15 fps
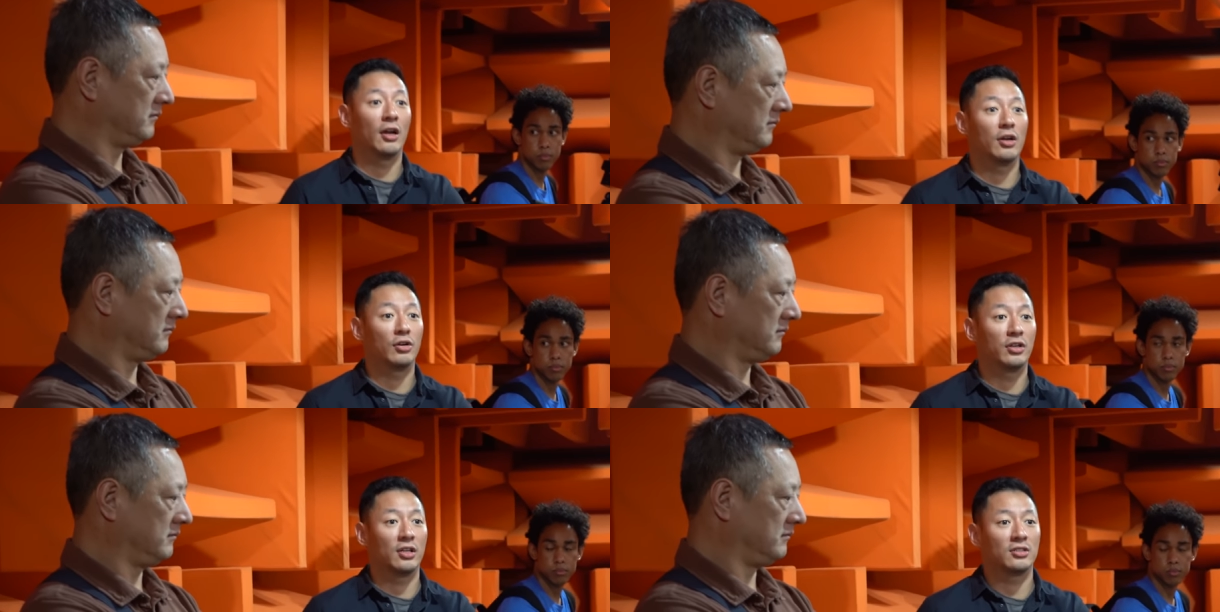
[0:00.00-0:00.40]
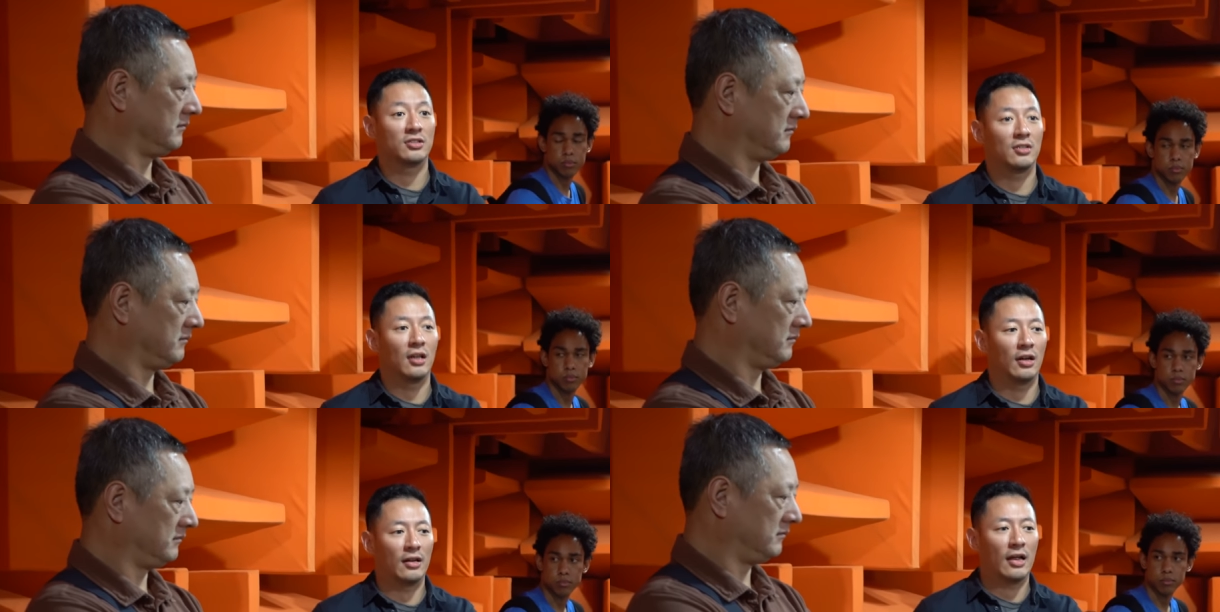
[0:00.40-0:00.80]
Speaker 1: and then
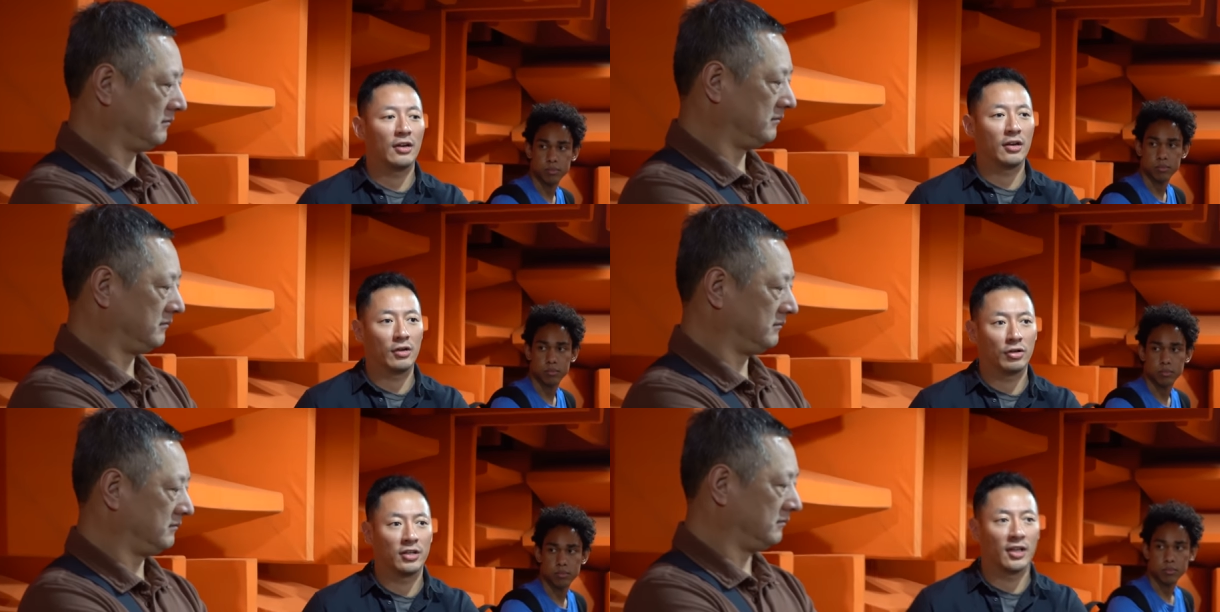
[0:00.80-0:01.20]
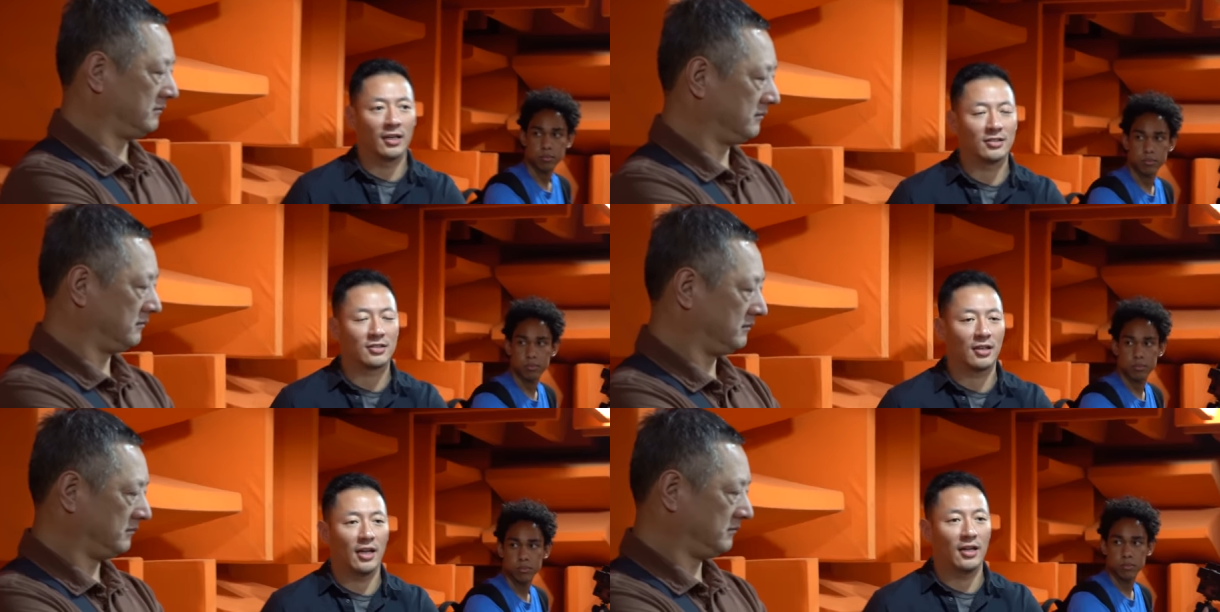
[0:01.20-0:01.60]
you stand on a
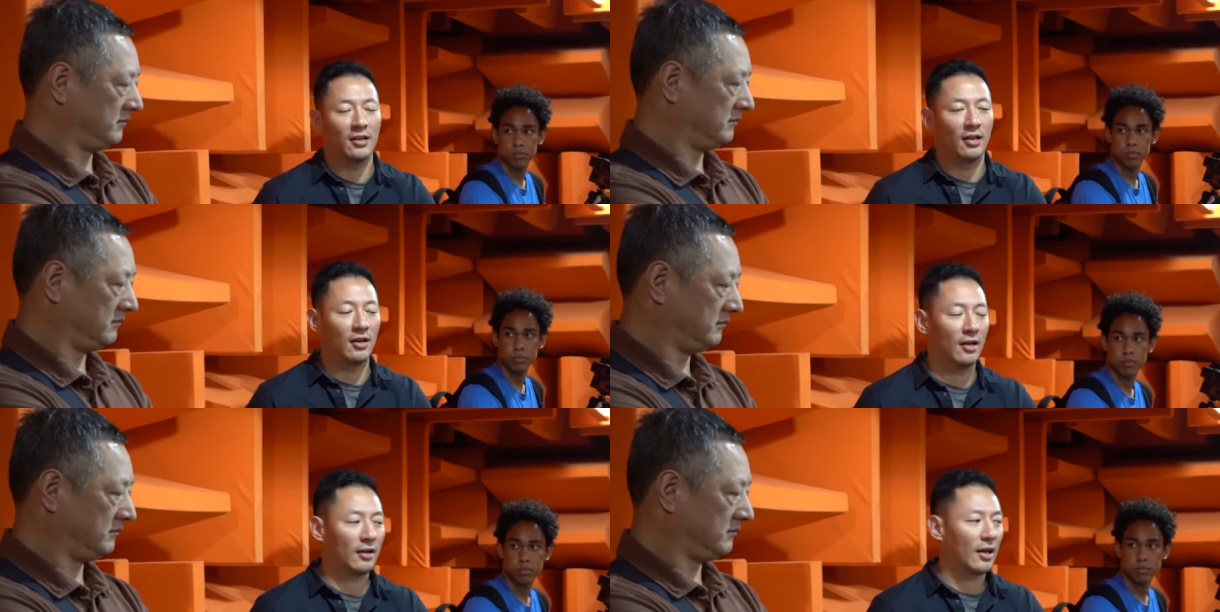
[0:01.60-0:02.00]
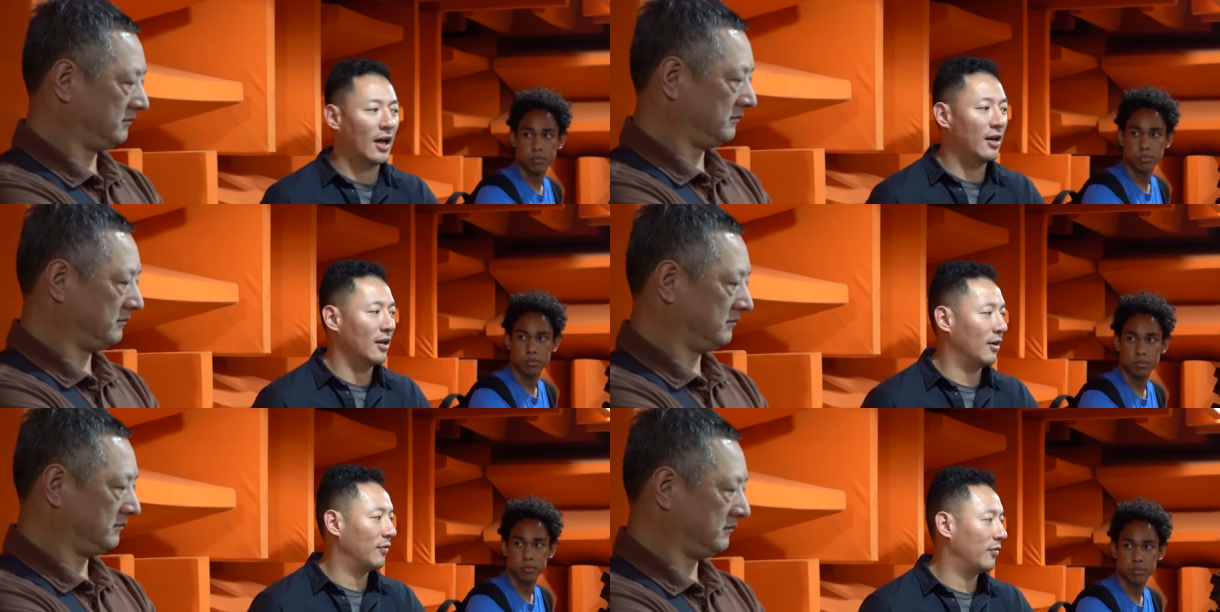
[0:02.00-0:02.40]
suspended chicken
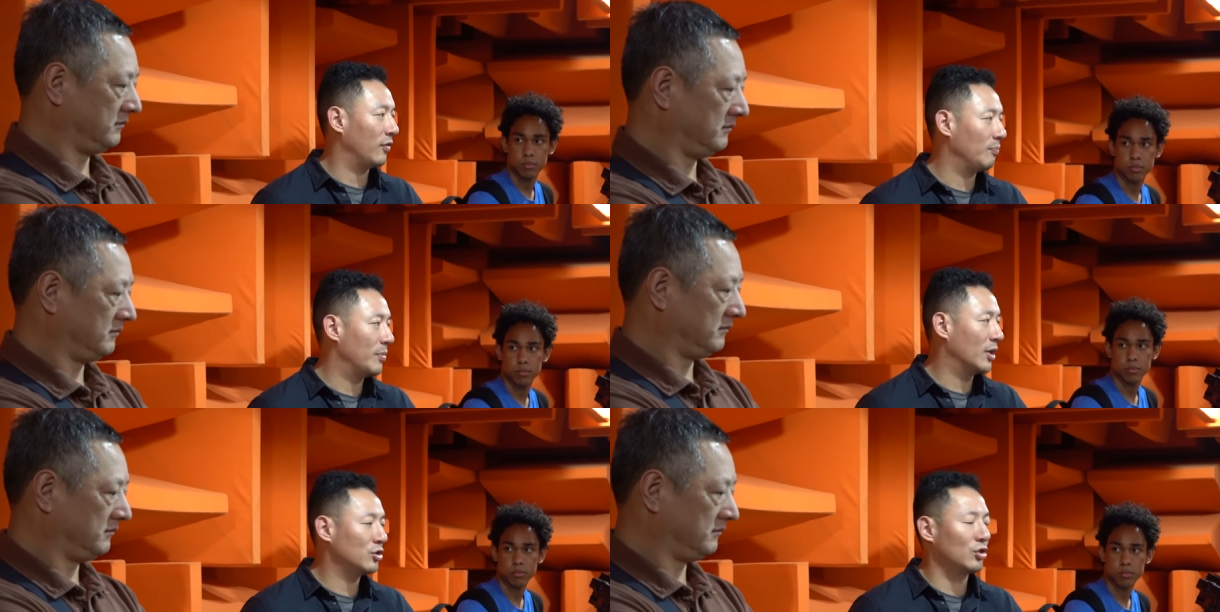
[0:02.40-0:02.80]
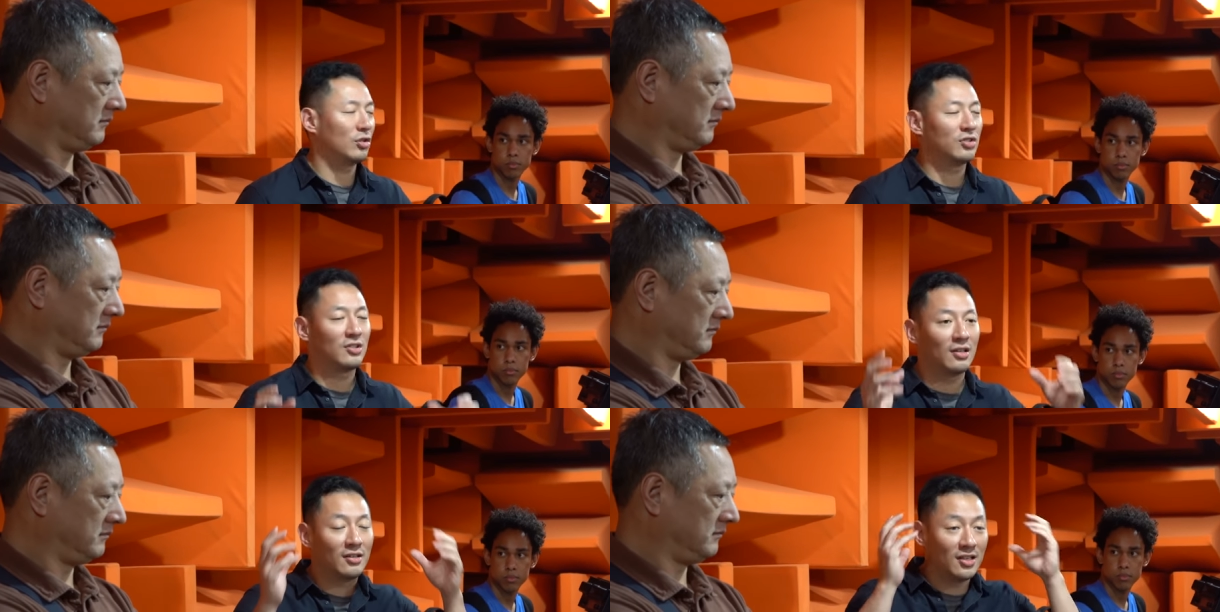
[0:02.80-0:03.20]
wire
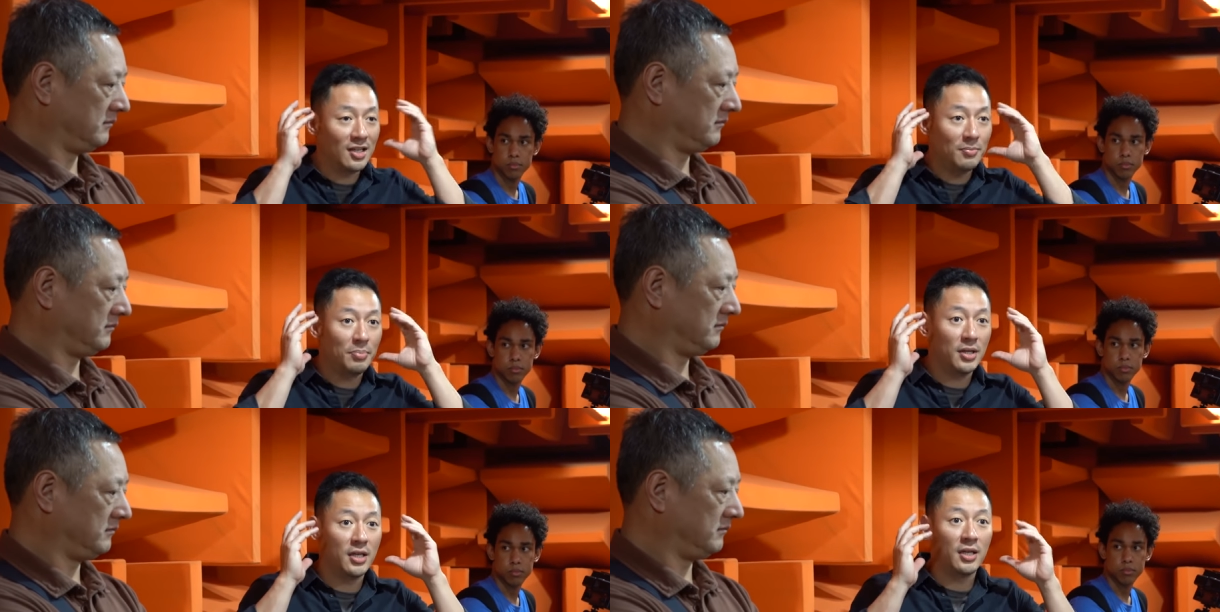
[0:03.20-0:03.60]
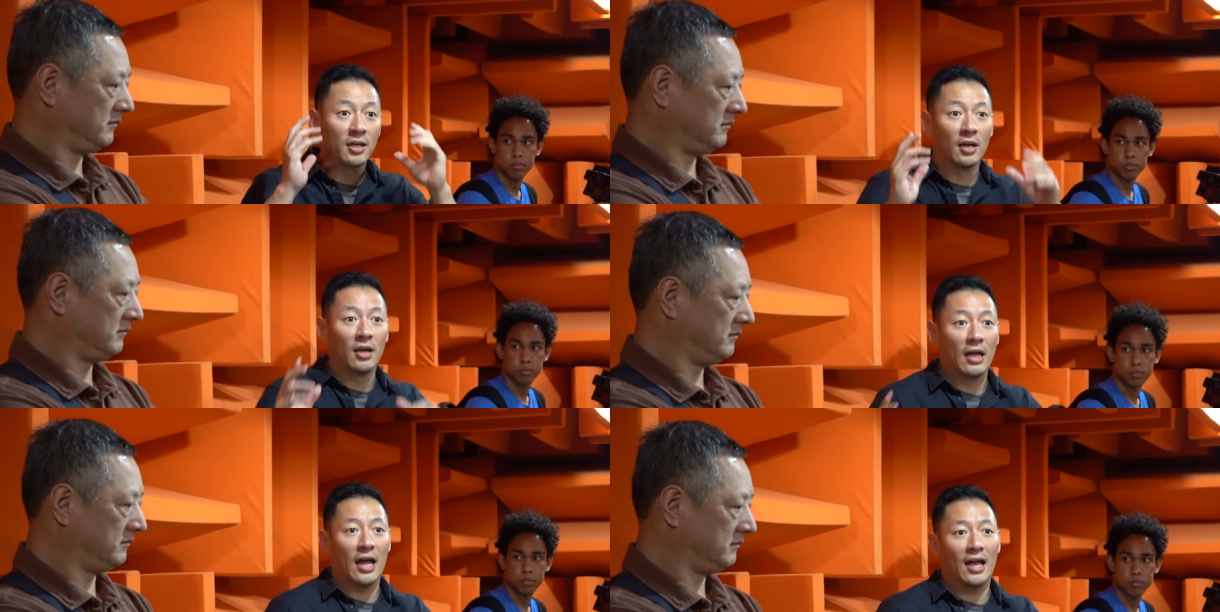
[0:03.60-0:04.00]
floor huh. with
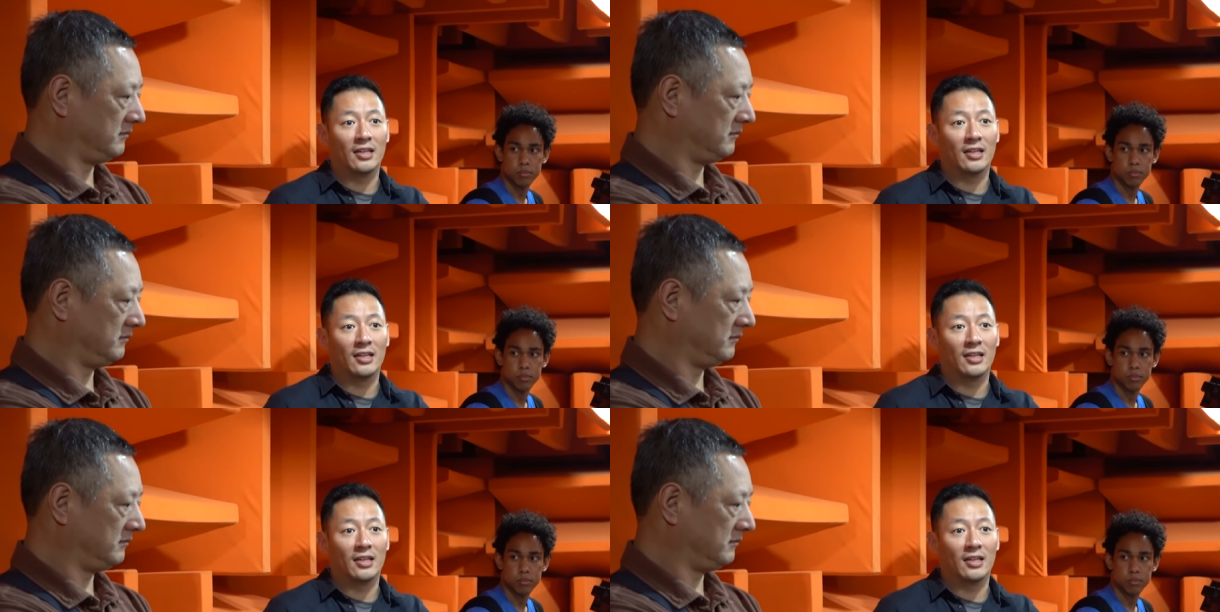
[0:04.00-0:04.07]
foam